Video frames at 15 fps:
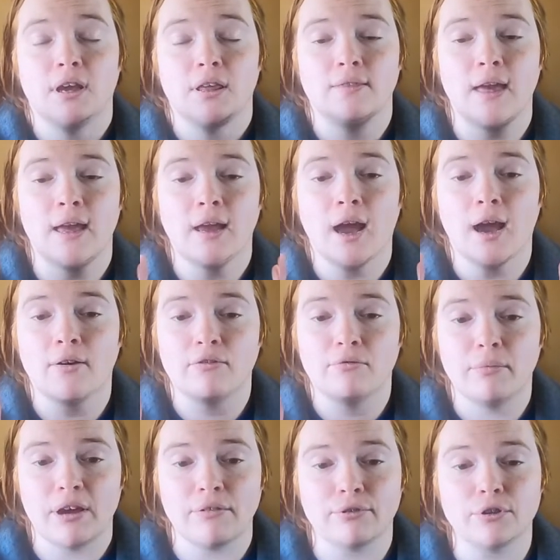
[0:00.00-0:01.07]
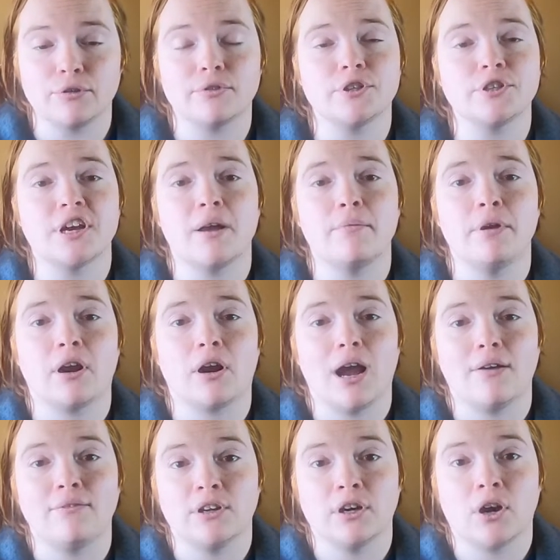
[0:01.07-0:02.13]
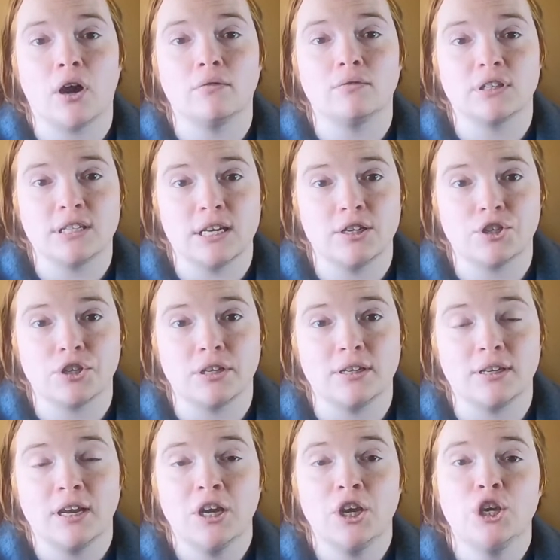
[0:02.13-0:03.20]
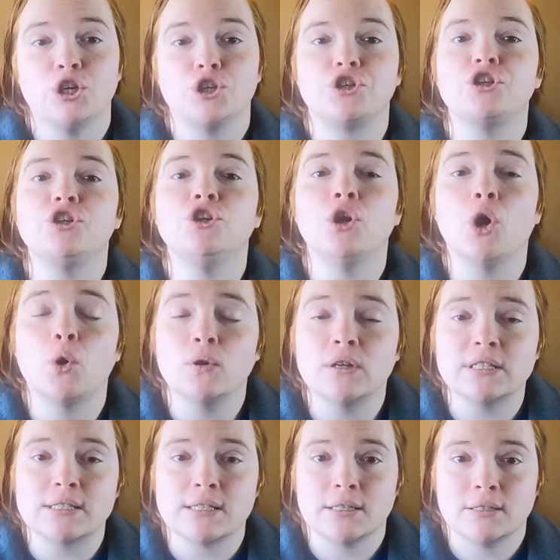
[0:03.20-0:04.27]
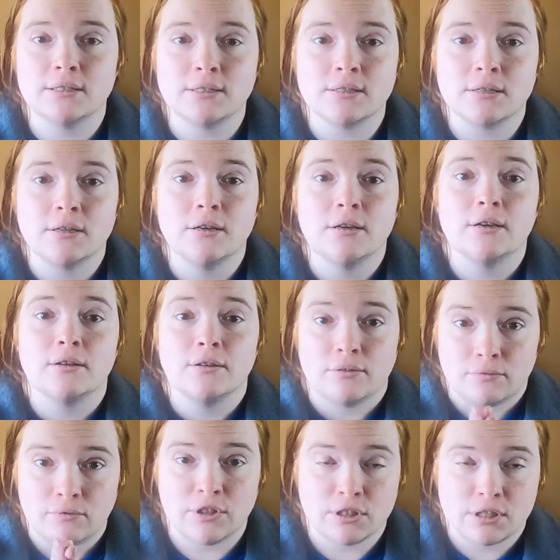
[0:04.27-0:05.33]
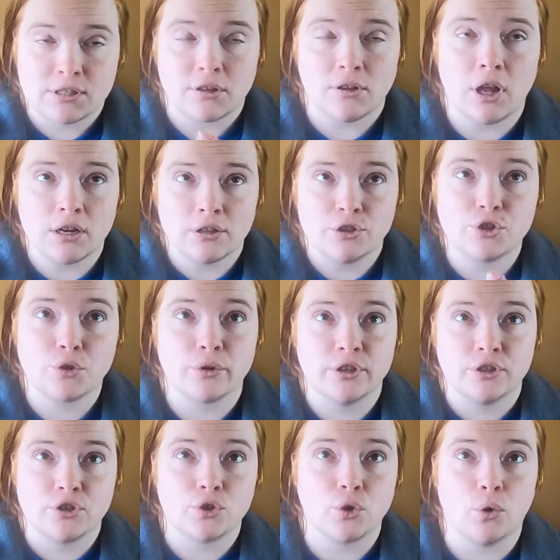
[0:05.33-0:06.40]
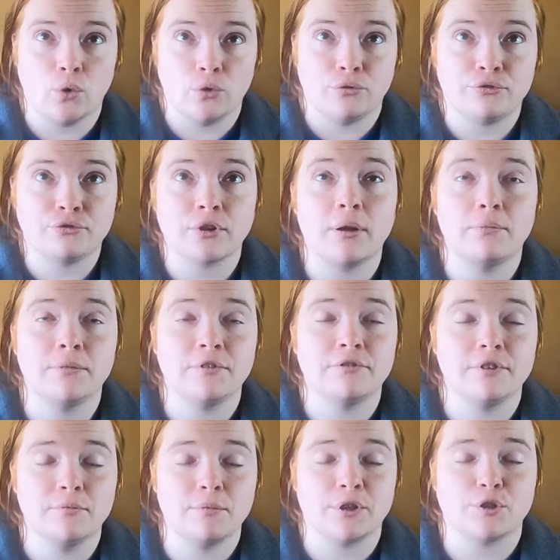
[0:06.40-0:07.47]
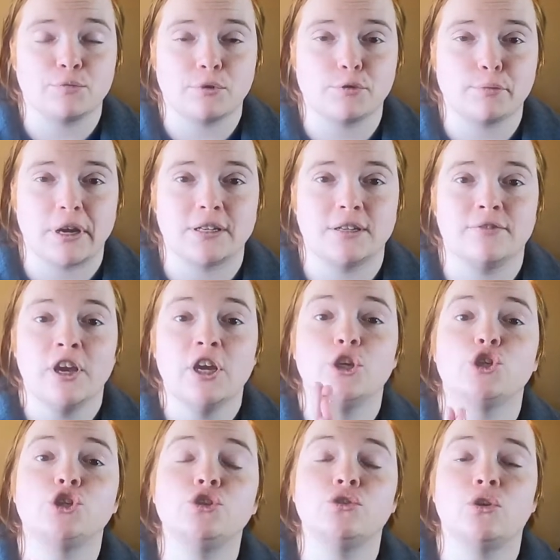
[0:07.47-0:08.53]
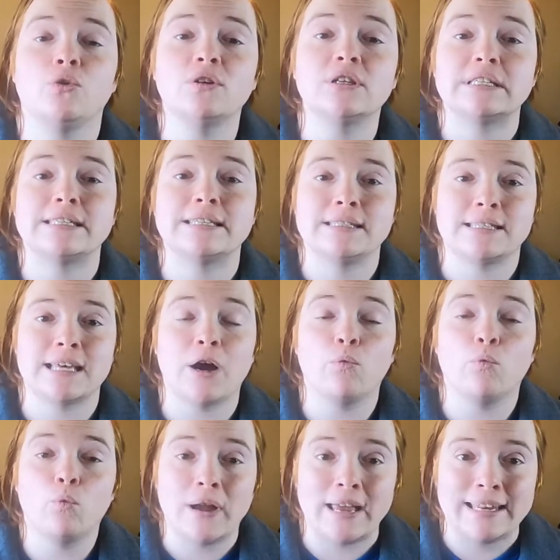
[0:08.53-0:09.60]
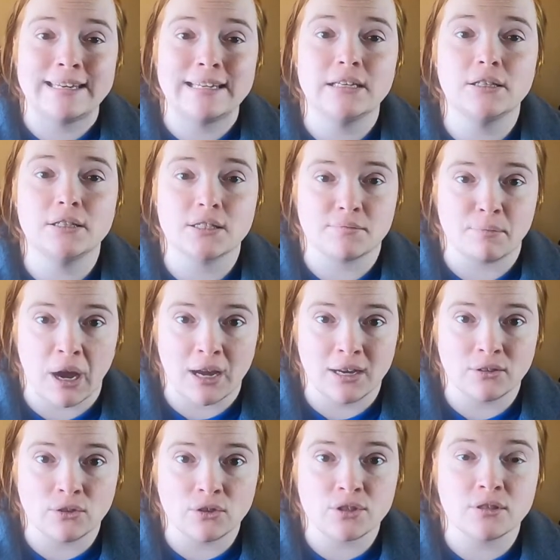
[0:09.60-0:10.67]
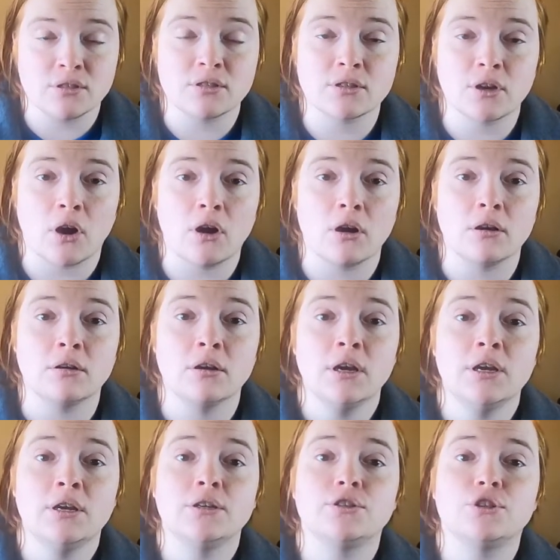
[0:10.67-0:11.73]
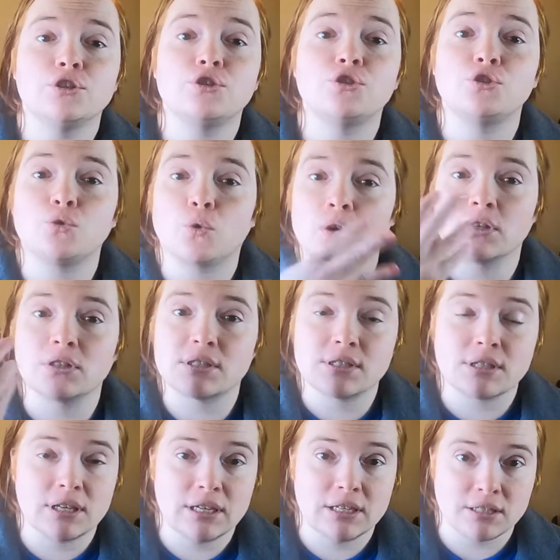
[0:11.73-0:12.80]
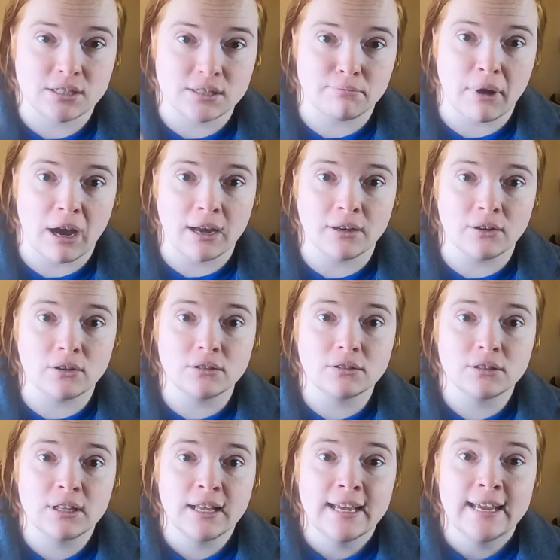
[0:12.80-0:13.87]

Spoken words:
They have met for the first time and are having a conversation. She notices, because a lot of the story is told from the female's perspective, she notices that when he smiles, the scar distorts his smile.